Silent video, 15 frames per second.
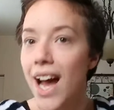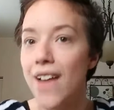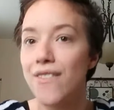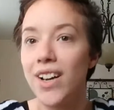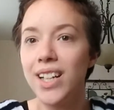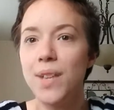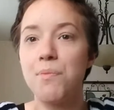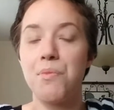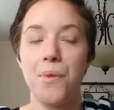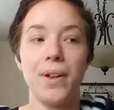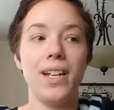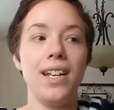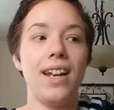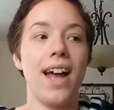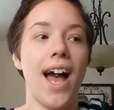find it
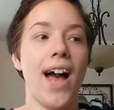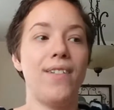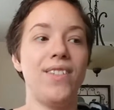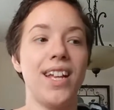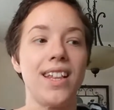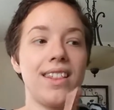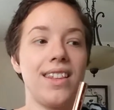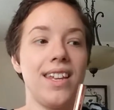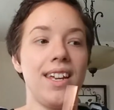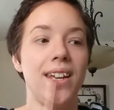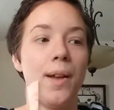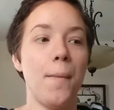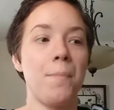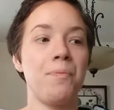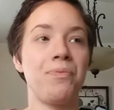pretty to have like
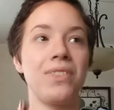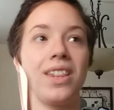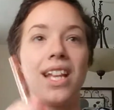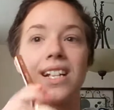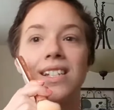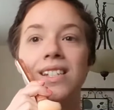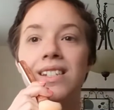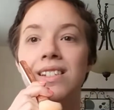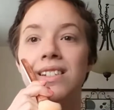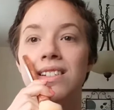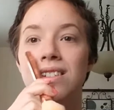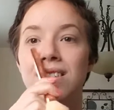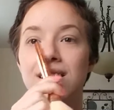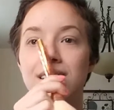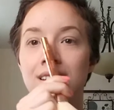the like
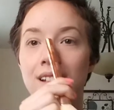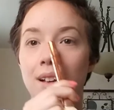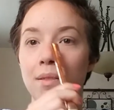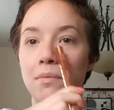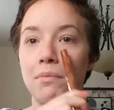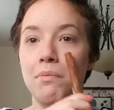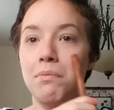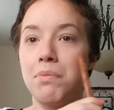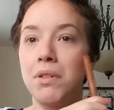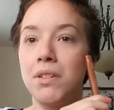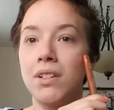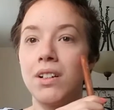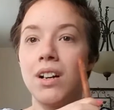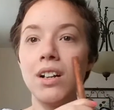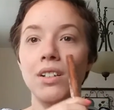
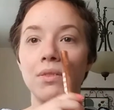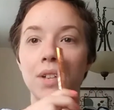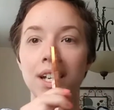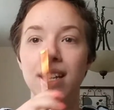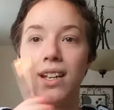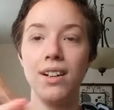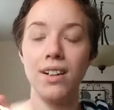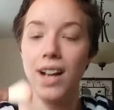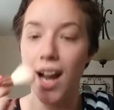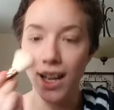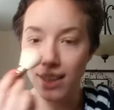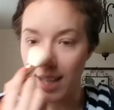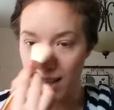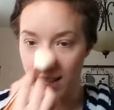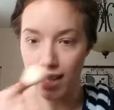sunburn color right here. I
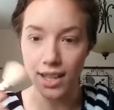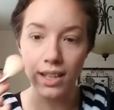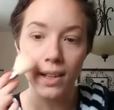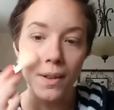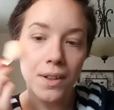like it.